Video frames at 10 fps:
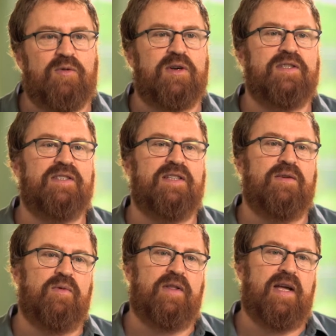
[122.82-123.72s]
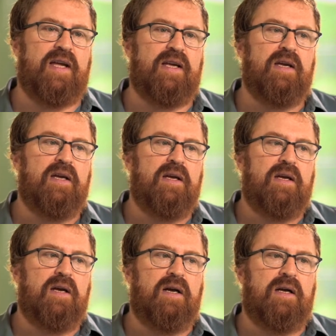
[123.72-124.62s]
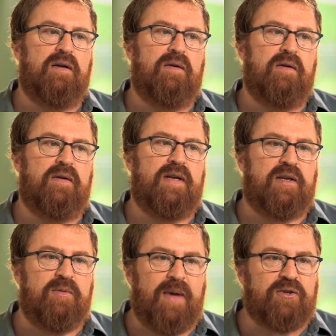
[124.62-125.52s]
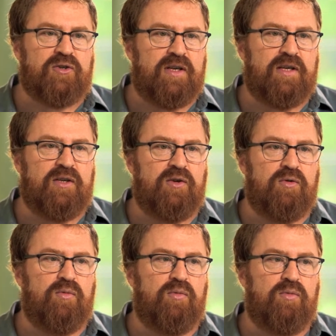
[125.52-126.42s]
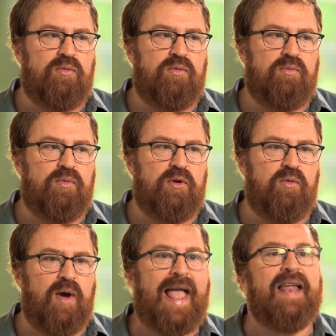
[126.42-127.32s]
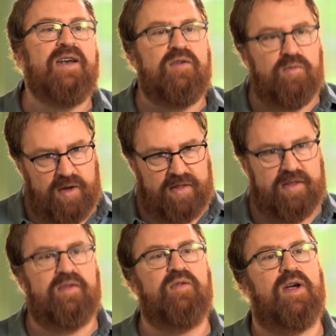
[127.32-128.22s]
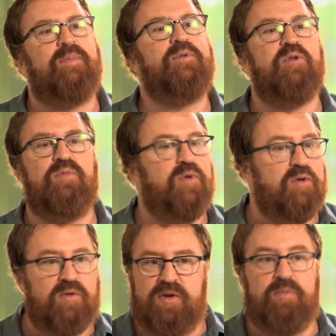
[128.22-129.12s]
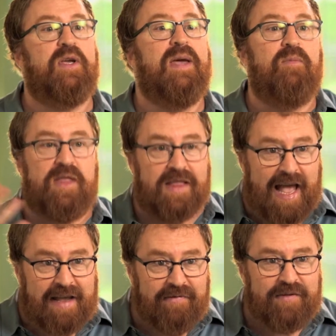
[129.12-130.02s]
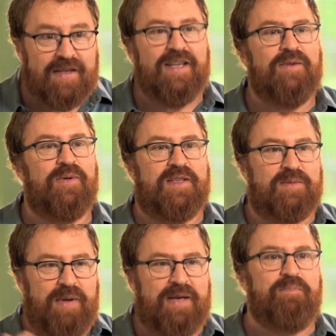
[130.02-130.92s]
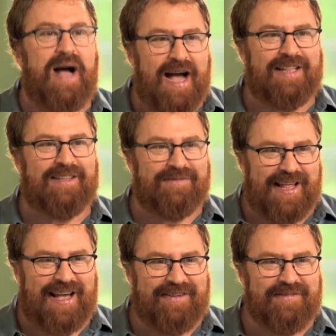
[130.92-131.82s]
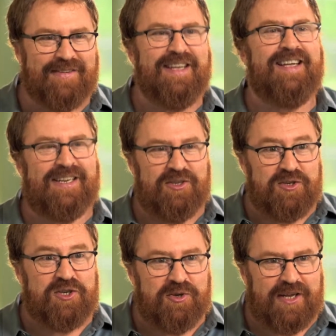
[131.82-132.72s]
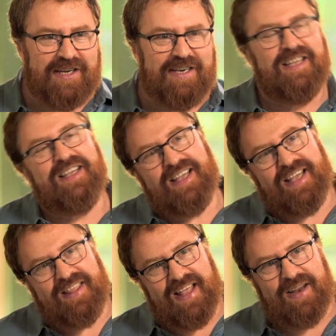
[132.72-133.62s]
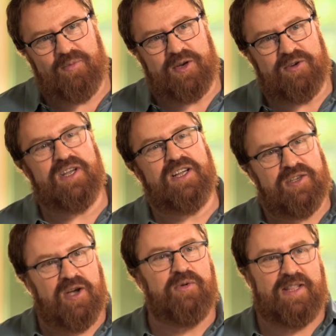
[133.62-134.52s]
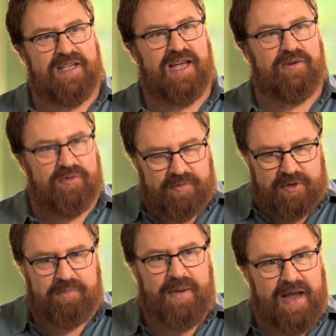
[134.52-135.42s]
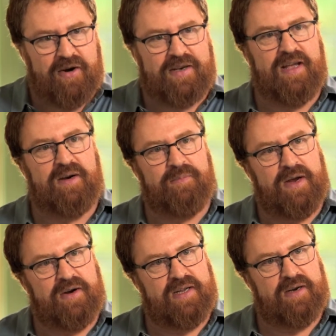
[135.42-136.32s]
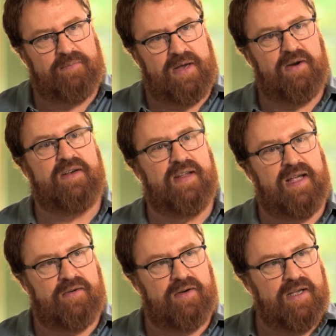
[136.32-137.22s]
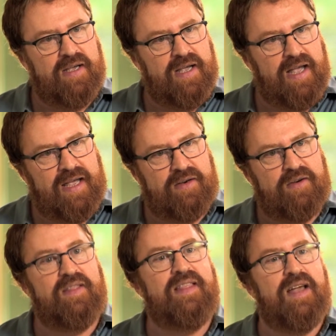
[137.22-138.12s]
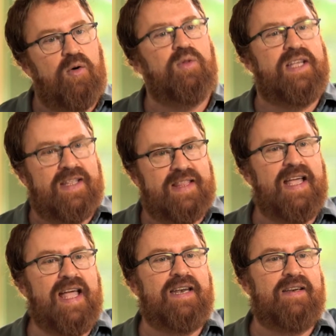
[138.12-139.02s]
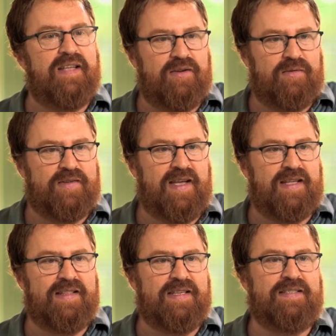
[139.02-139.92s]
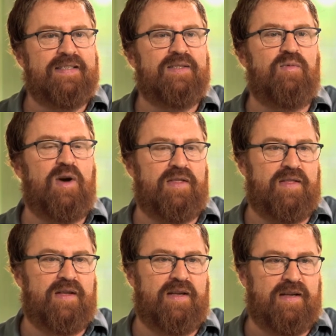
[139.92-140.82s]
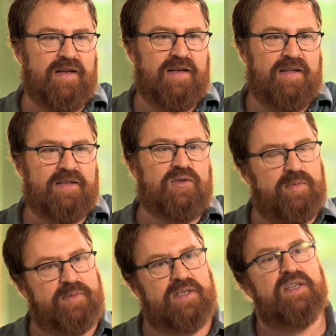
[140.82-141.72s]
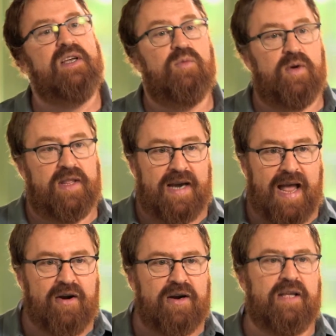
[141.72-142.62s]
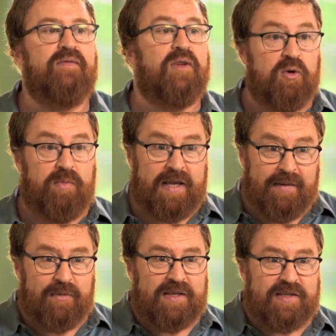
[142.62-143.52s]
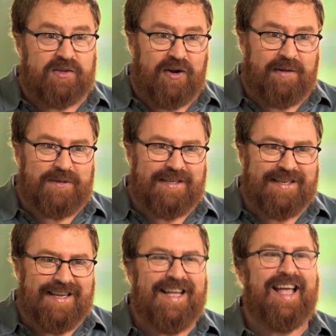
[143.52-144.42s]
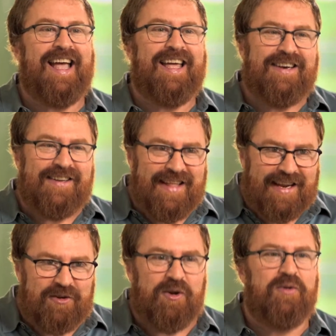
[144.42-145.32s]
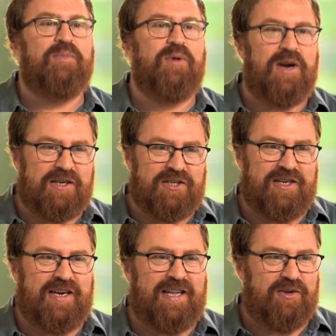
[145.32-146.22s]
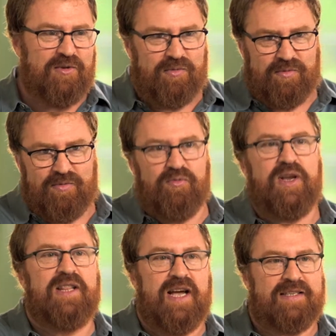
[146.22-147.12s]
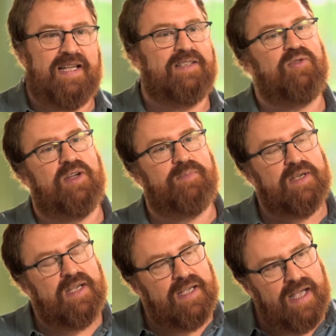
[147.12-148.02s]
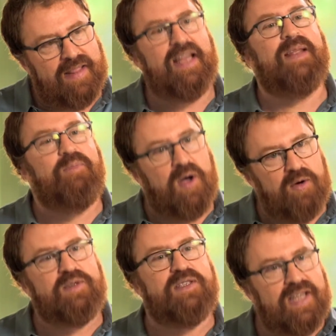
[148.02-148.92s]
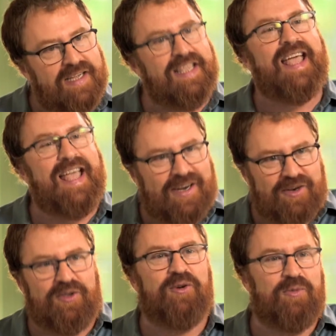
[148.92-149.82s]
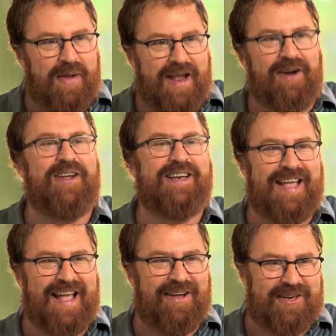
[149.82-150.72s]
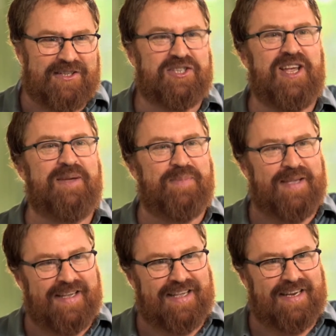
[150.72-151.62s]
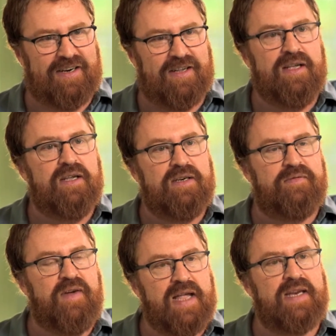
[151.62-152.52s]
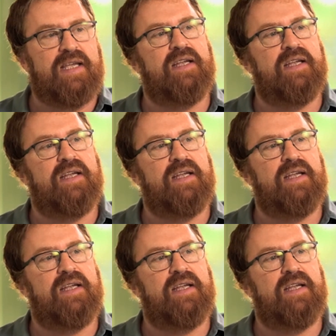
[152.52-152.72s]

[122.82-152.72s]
course, is that with a uh, documentary, you you end with the script. You, you, you begin with life, with this big pile of life, and you shoot it, and then when you're done, you go into the edit room, and you pare it down and pare it down and pare it down, and only at the end can you say, this is what the the script is. With a narrative, you begin with a script, and then you go into production and you realize that script. And then in post, again, you're paring down and shaping and defining